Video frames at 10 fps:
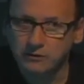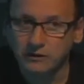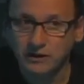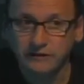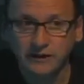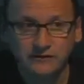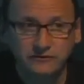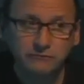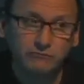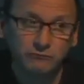And that's
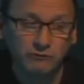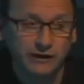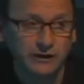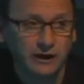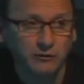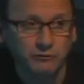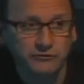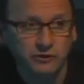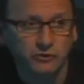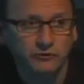right now, with
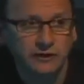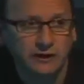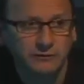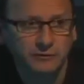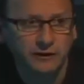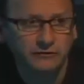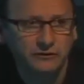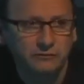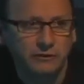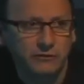total knee
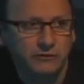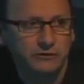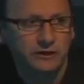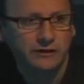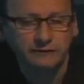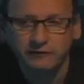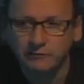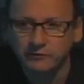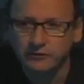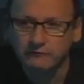arthroplasty, about
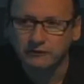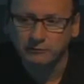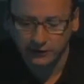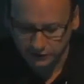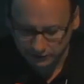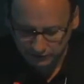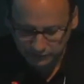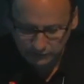95% of our patients.